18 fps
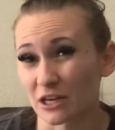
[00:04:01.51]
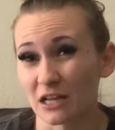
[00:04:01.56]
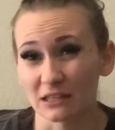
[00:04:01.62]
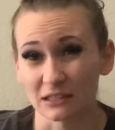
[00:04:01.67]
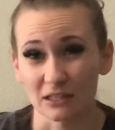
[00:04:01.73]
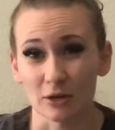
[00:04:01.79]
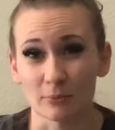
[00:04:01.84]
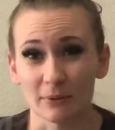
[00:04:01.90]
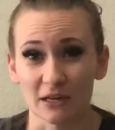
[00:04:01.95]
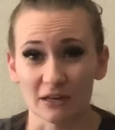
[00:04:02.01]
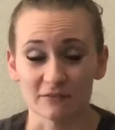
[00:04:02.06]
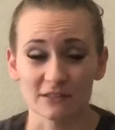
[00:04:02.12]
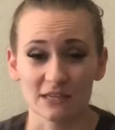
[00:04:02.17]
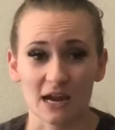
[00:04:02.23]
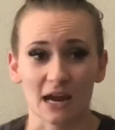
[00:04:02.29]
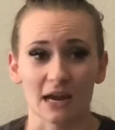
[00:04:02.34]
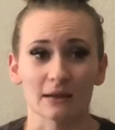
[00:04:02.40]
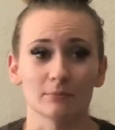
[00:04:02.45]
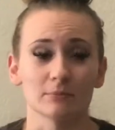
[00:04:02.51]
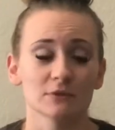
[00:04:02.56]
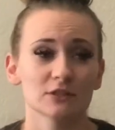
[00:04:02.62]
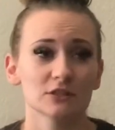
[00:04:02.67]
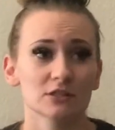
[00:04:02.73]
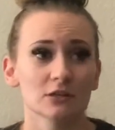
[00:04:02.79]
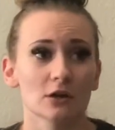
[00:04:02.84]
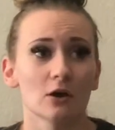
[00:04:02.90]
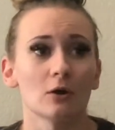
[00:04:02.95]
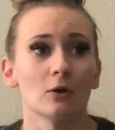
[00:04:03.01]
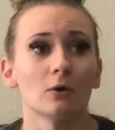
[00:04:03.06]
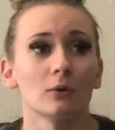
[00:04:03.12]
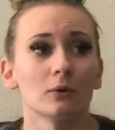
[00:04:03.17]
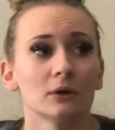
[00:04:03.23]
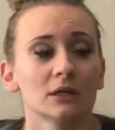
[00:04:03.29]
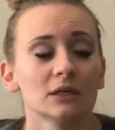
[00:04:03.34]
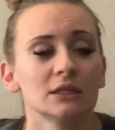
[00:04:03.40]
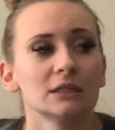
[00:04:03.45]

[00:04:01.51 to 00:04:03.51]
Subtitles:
a little bit of time. So